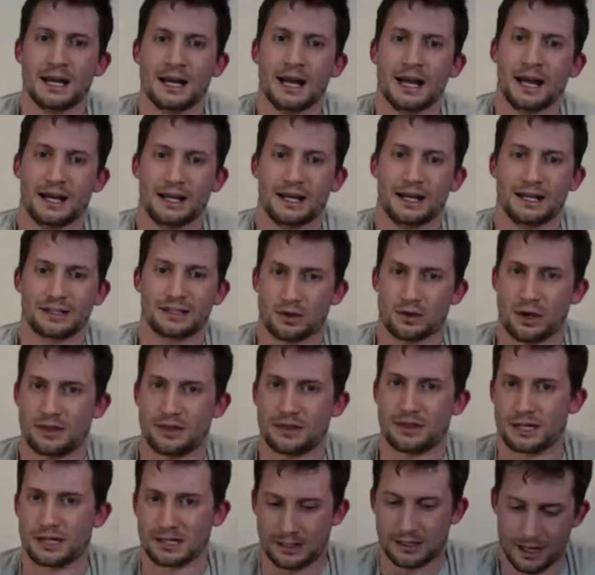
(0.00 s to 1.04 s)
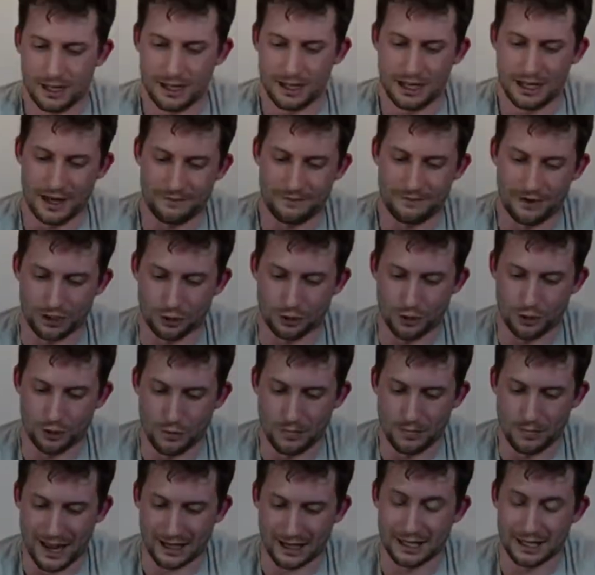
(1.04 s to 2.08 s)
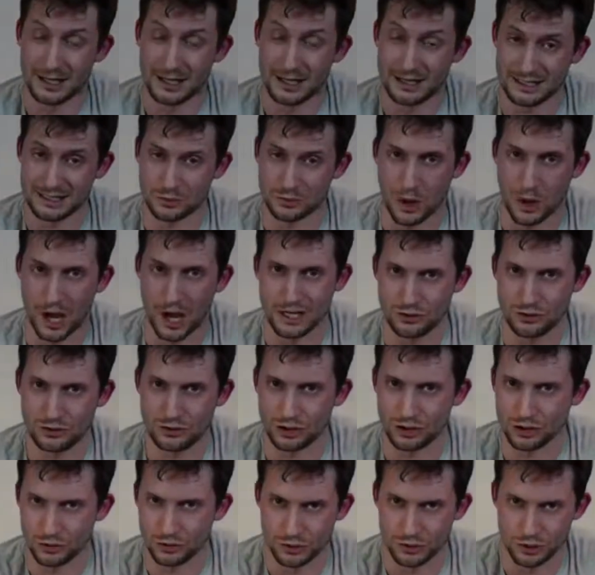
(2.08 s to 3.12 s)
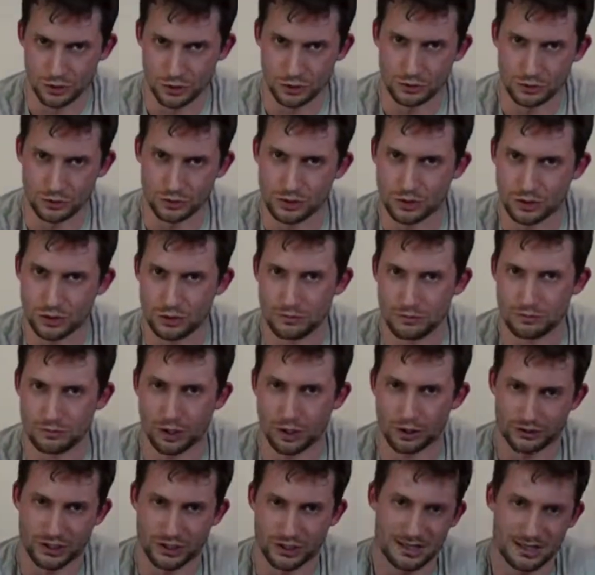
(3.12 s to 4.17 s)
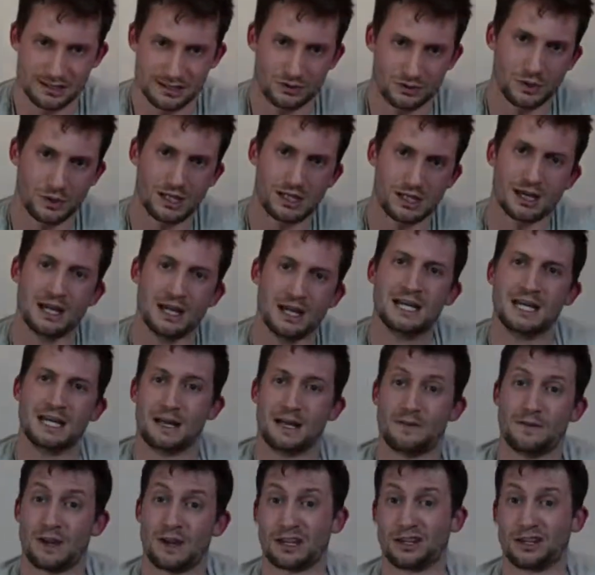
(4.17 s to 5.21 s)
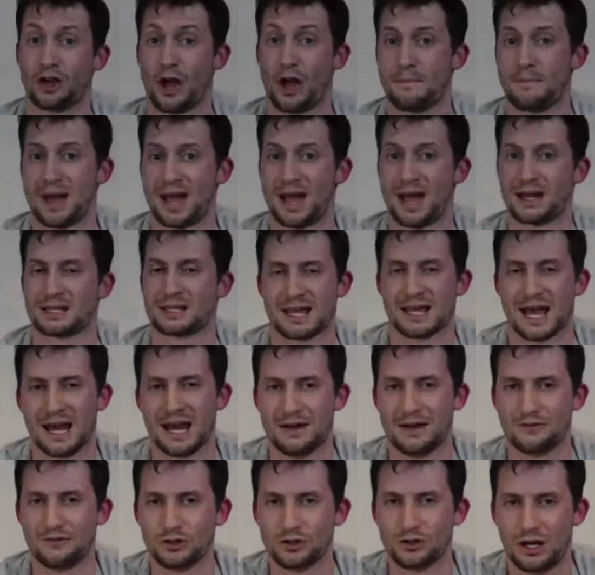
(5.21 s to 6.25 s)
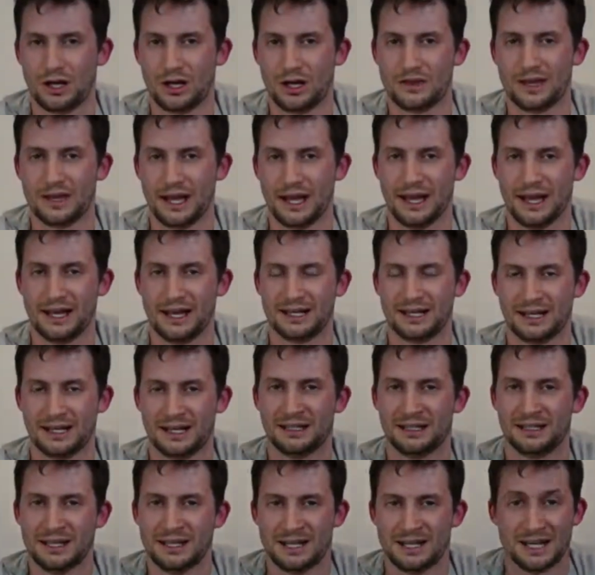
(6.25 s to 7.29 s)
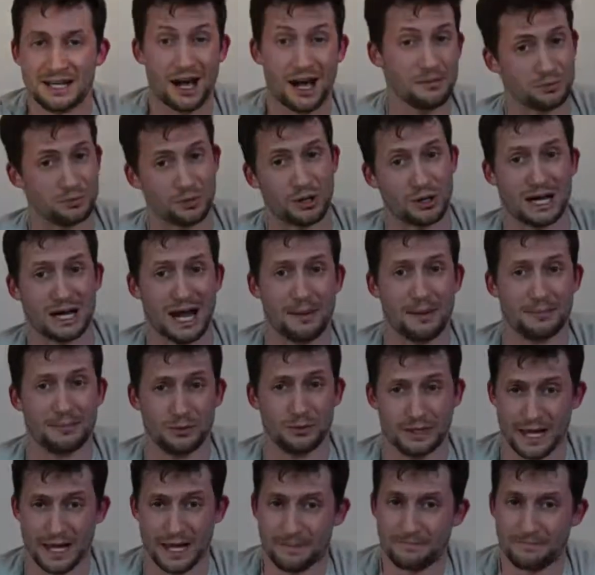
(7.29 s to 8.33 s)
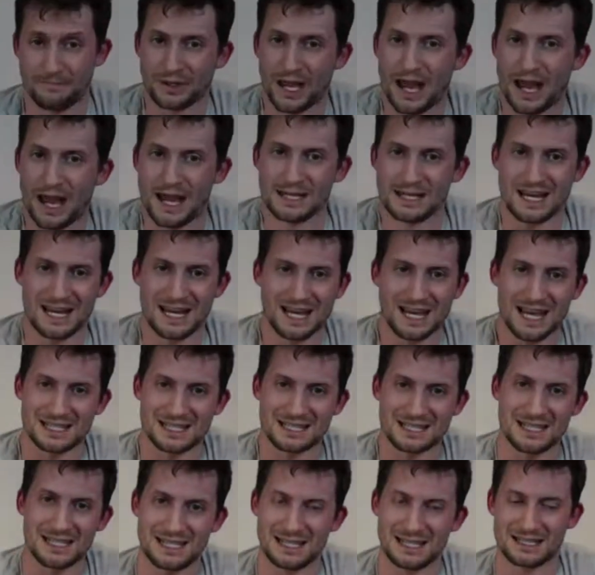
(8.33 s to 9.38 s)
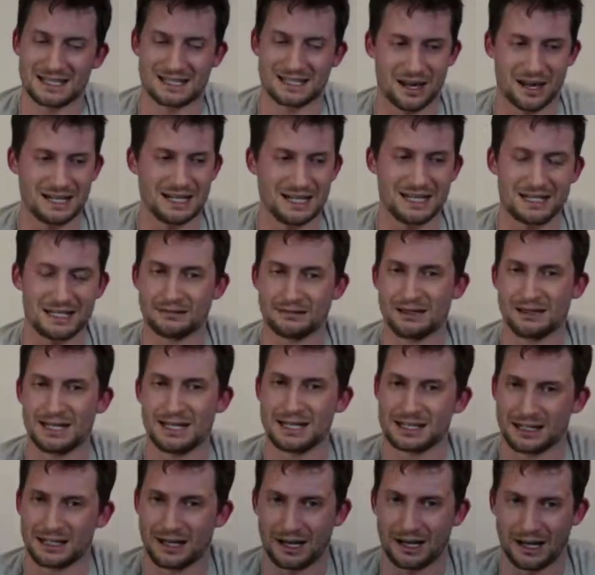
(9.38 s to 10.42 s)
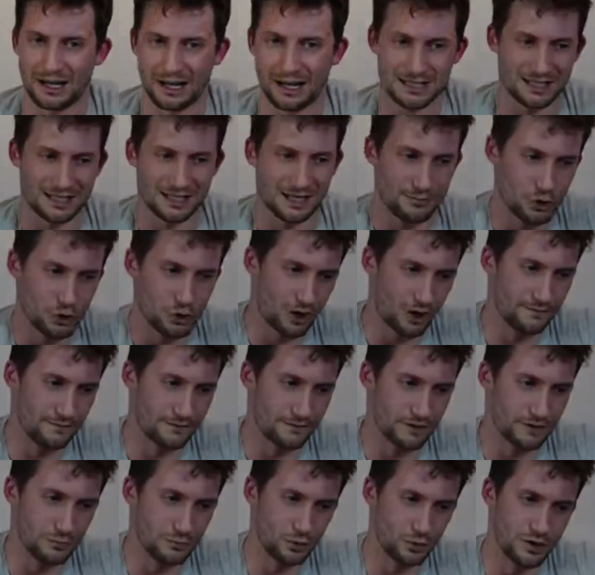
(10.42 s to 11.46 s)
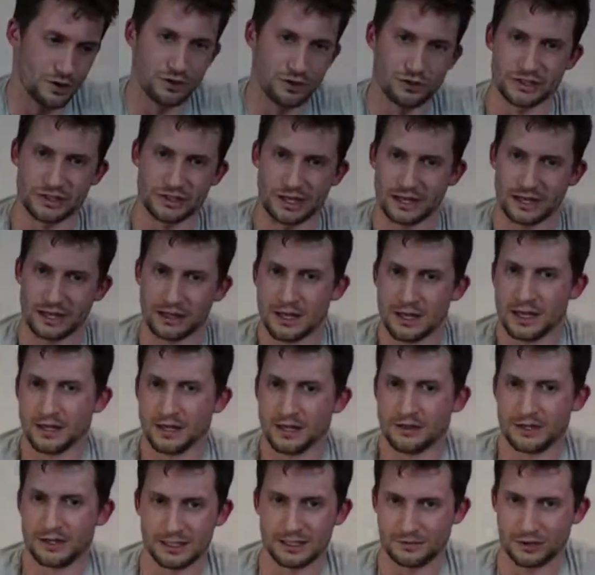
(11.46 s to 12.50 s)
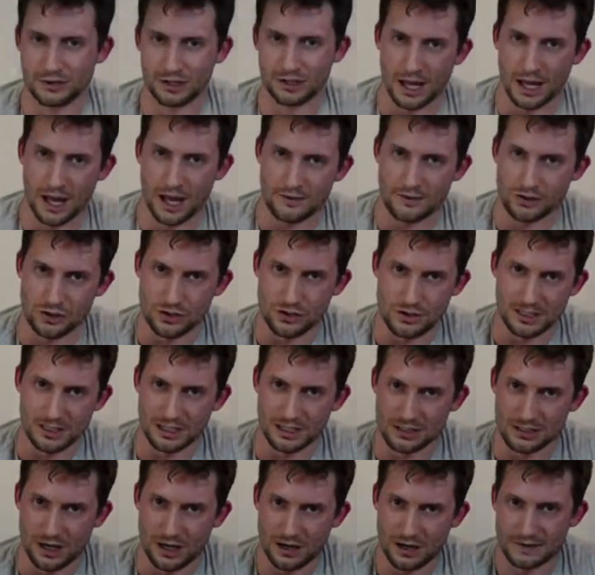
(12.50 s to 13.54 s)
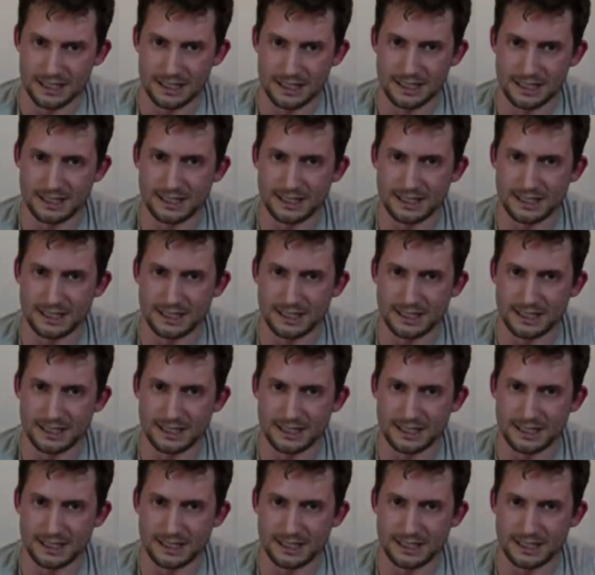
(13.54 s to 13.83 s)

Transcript: So I think if I can go back, this is what I used to do, is two podcasts a week. If I can get back to that level, then I'll be pretty happy with that. And it's getting easier and easier, like as I get more comfortable with using the different live streaming services.